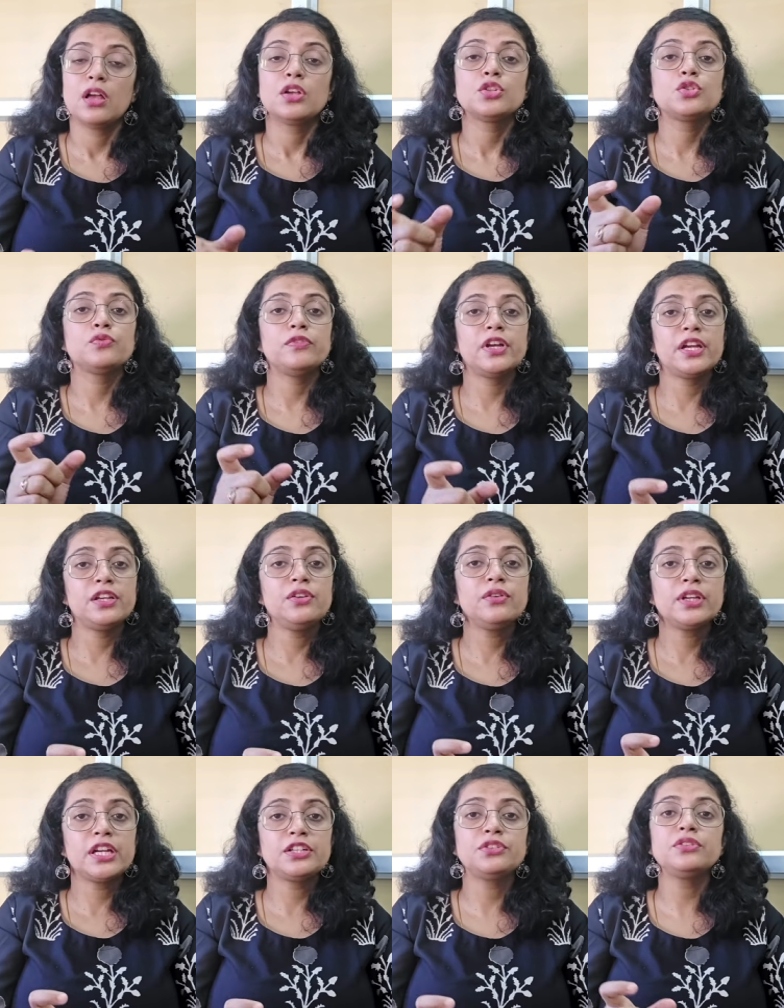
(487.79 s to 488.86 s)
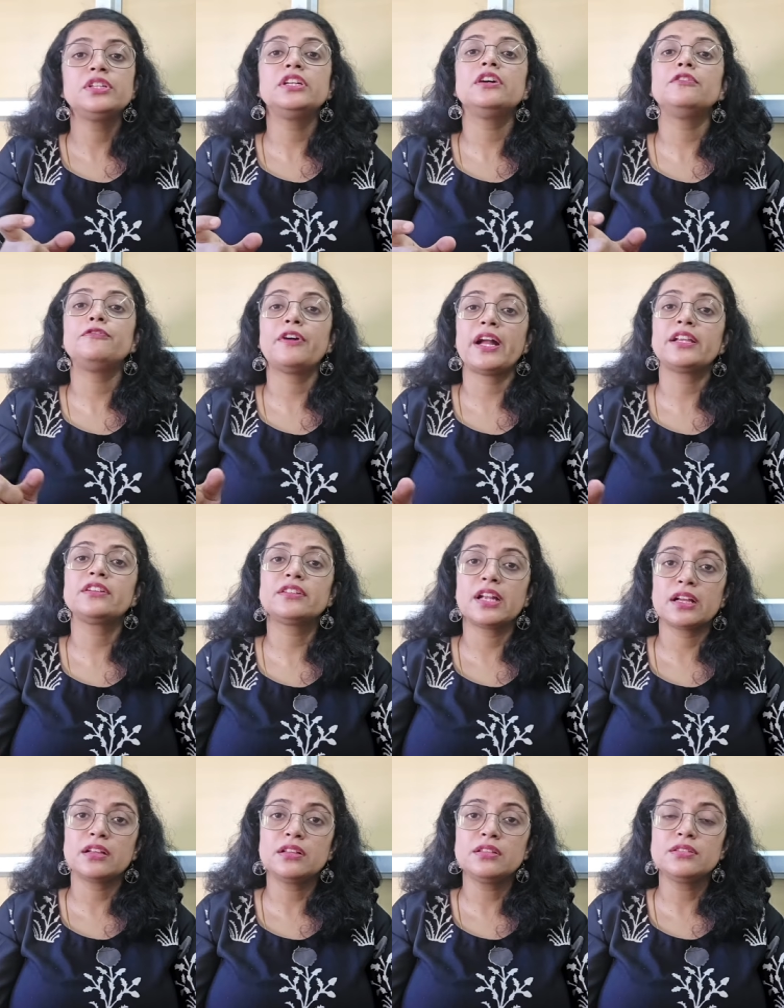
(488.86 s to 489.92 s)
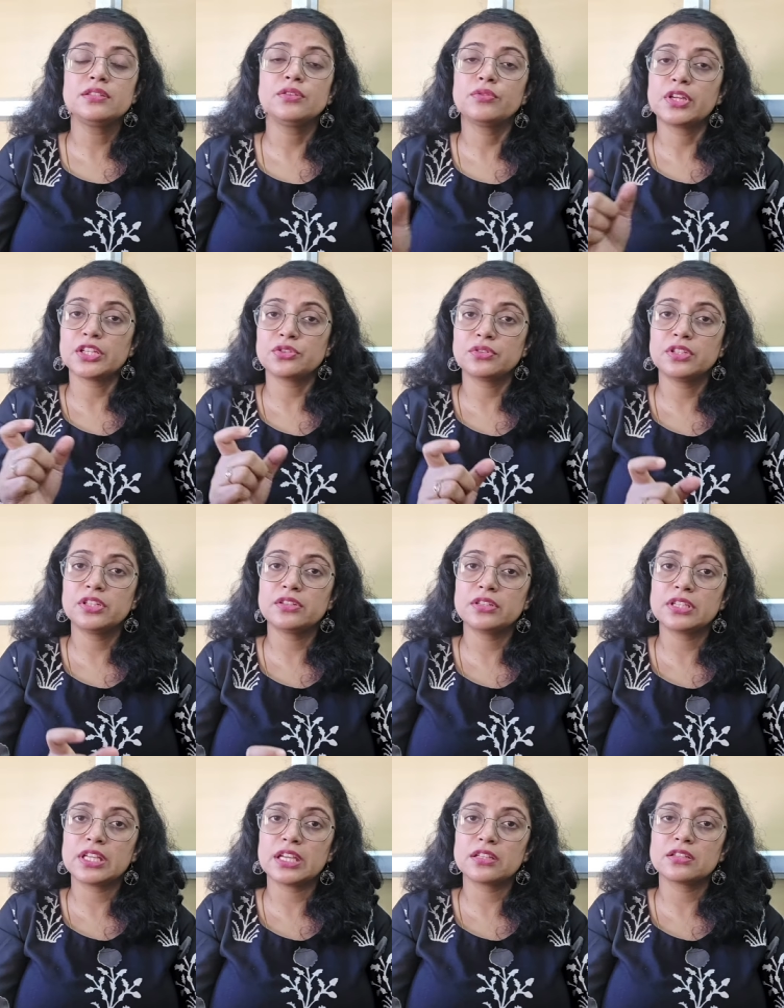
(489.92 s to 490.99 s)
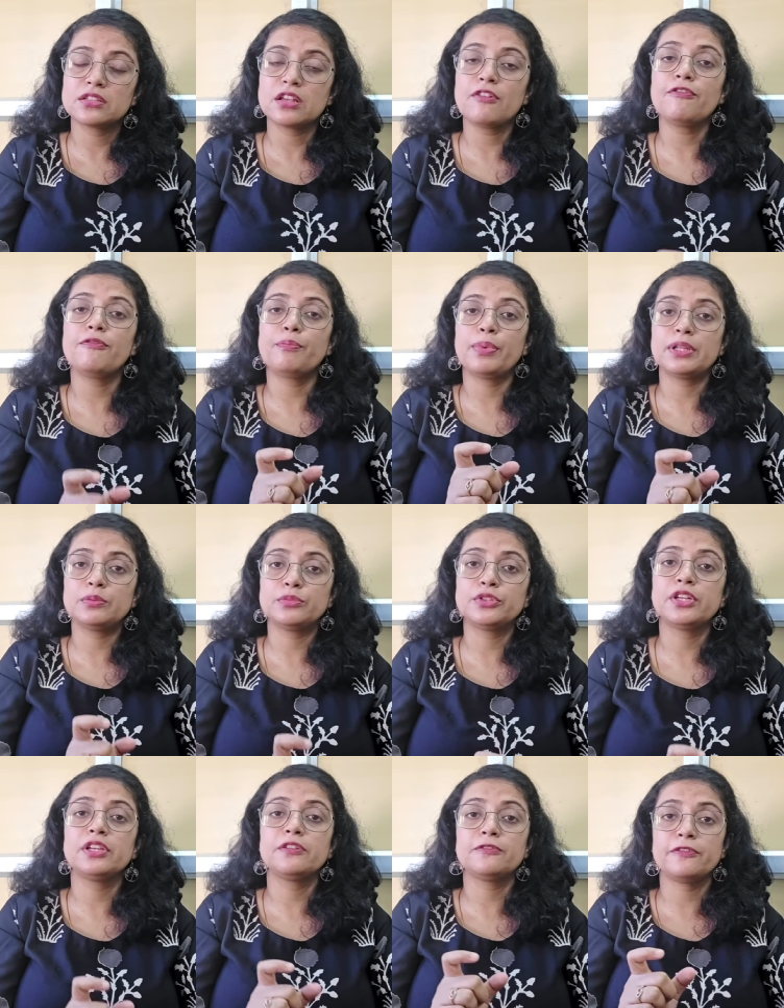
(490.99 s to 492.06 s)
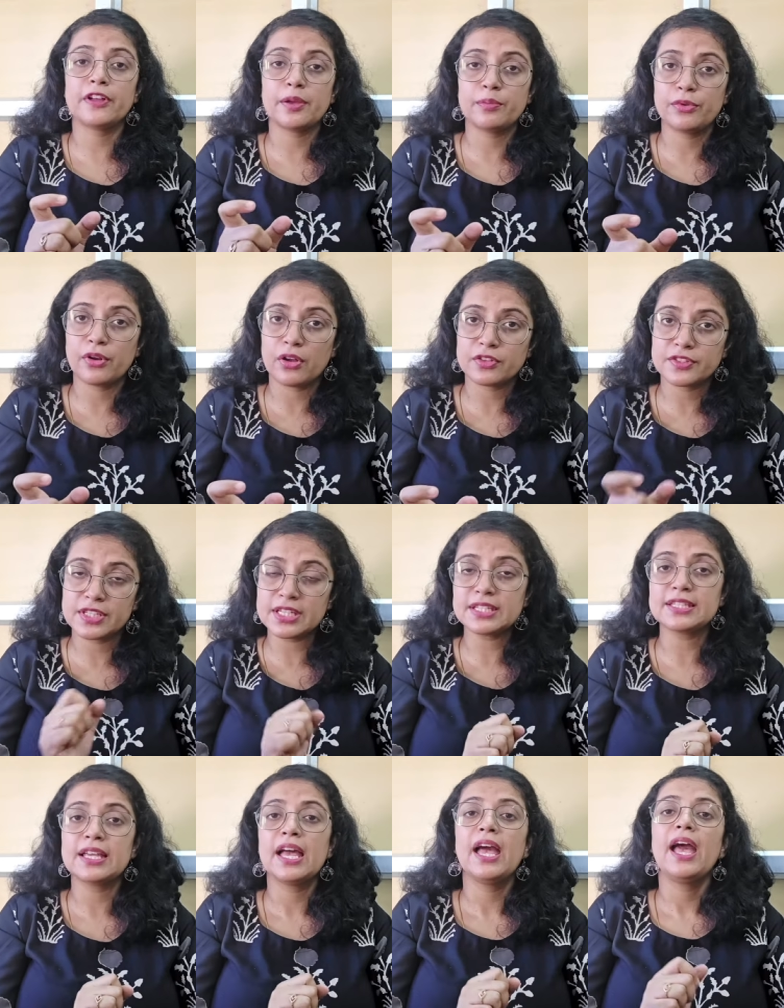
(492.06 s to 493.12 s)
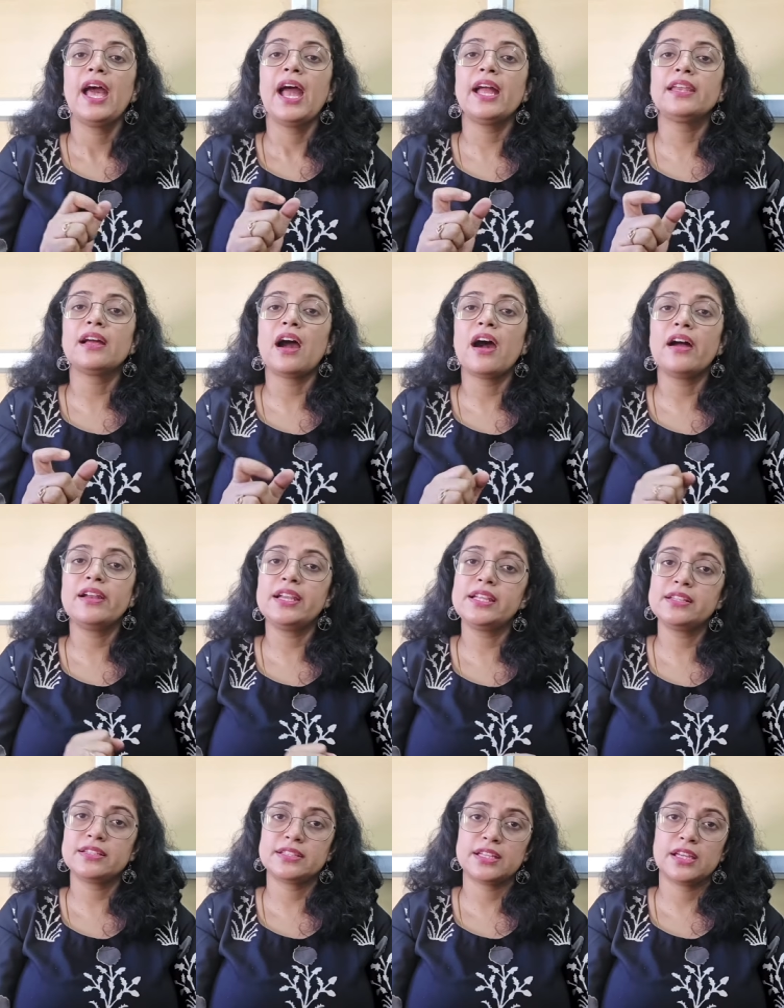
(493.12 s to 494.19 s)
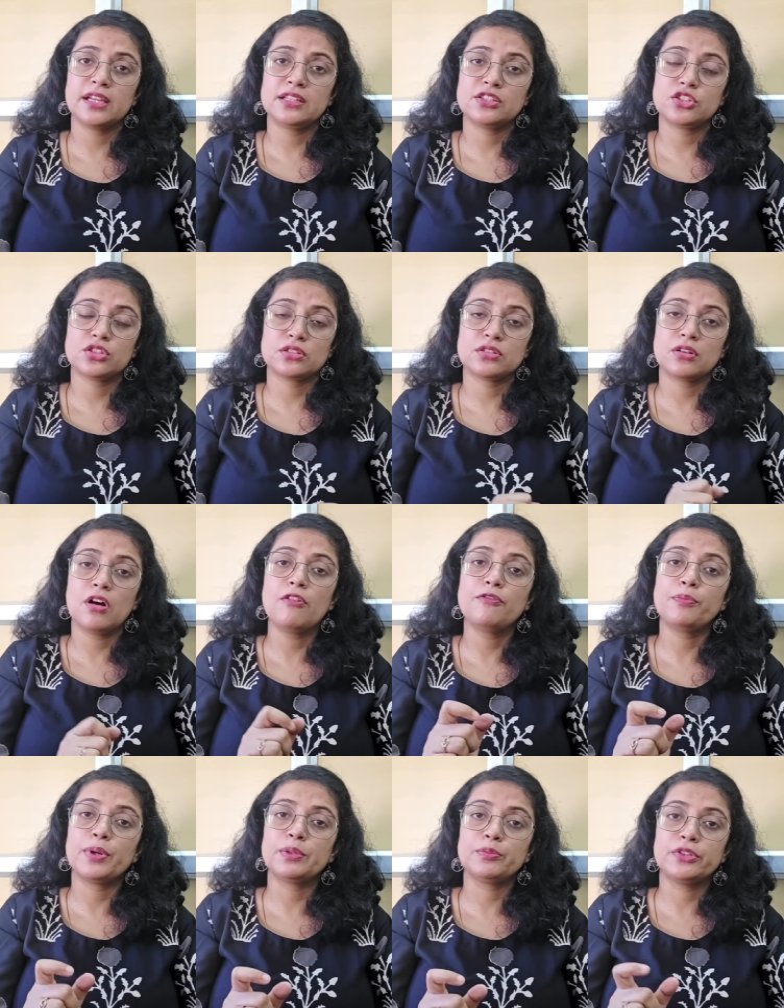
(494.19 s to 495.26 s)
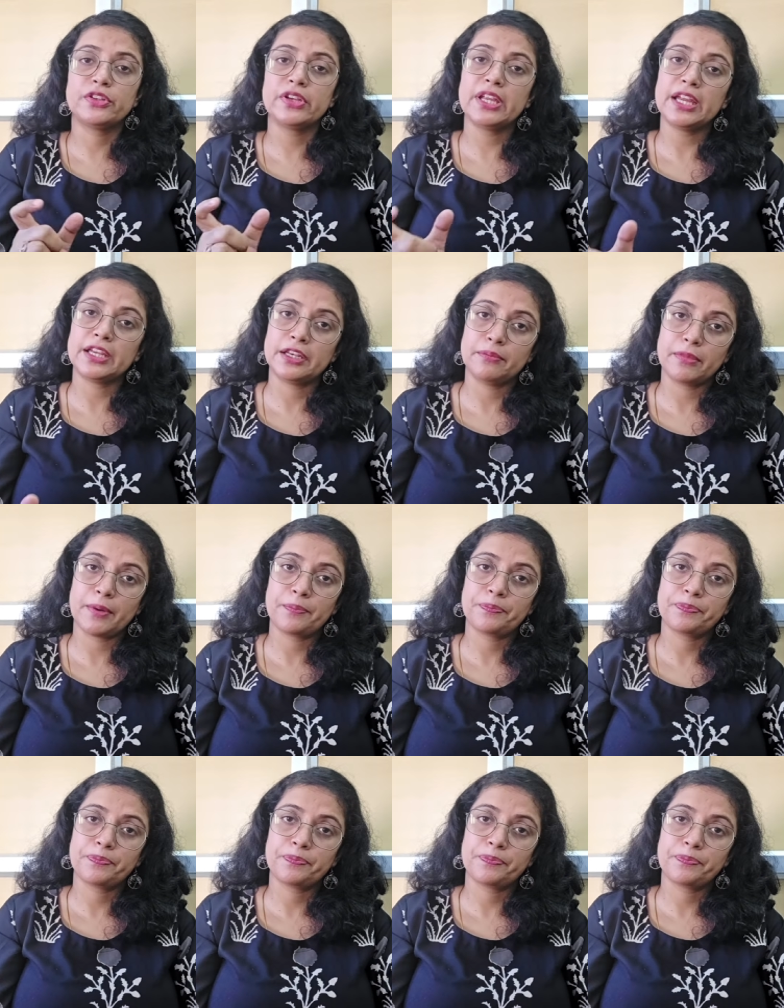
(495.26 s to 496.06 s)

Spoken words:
So where do you get to hear fine crackles? You get to hear in cases of pulmonary fibrosis and early stages of pulmonary edema.